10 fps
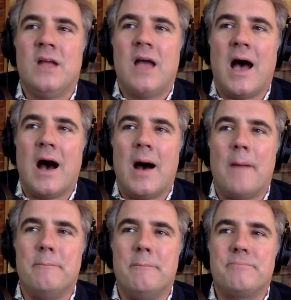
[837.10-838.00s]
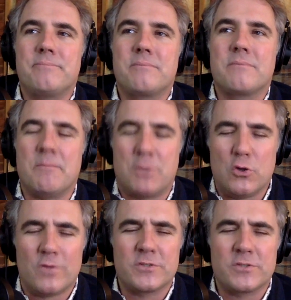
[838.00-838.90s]
Um,
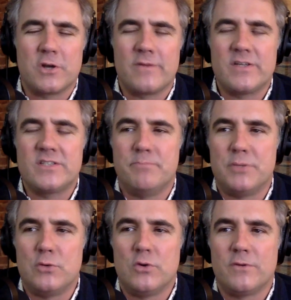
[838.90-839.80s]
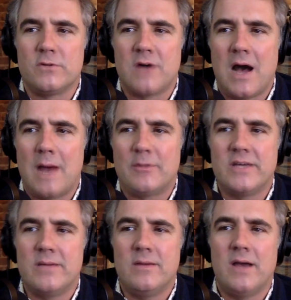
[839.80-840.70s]
beautiful service, beautiful
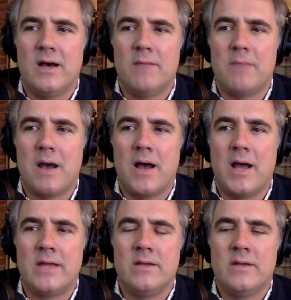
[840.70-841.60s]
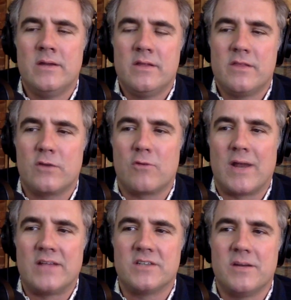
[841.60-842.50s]
homily uh, by the
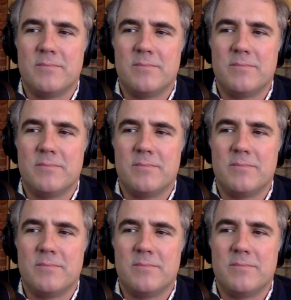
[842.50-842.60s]
grandson,